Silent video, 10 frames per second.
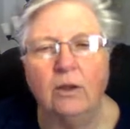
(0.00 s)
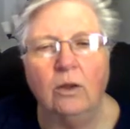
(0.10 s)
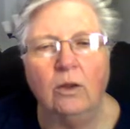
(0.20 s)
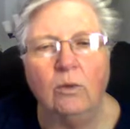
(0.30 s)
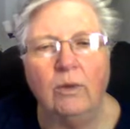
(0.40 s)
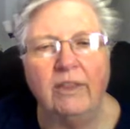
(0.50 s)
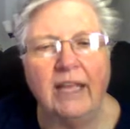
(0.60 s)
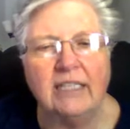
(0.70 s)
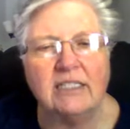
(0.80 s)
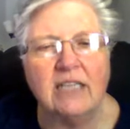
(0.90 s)
Well,
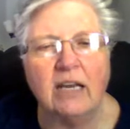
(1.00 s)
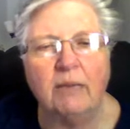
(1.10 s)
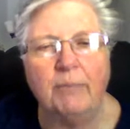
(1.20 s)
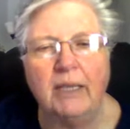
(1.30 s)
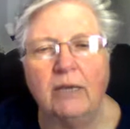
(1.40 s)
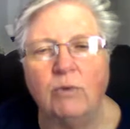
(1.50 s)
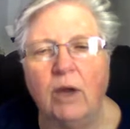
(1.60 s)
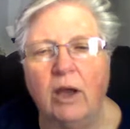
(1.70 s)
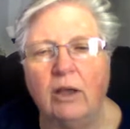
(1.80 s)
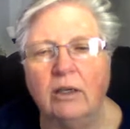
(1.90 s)
that's not a big
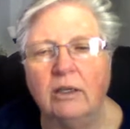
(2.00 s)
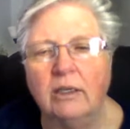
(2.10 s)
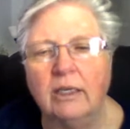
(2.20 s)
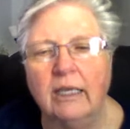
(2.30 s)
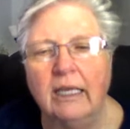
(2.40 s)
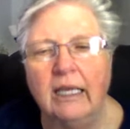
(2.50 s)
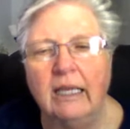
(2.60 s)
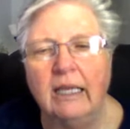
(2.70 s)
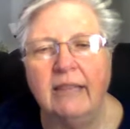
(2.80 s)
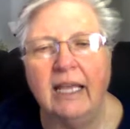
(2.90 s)
rock.
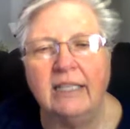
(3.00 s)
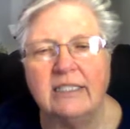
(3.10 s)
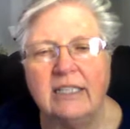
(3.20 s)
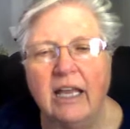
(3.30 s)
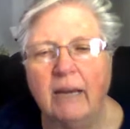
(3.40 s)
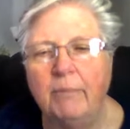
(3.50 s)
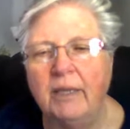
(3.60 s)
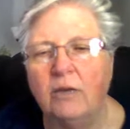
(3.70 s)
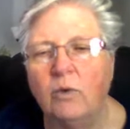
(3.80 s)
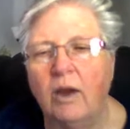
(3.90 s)
That's not a big
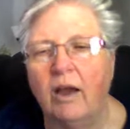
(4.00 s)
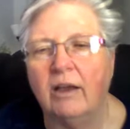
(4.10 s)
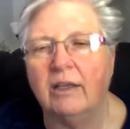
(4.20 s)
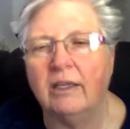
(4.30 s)
rock.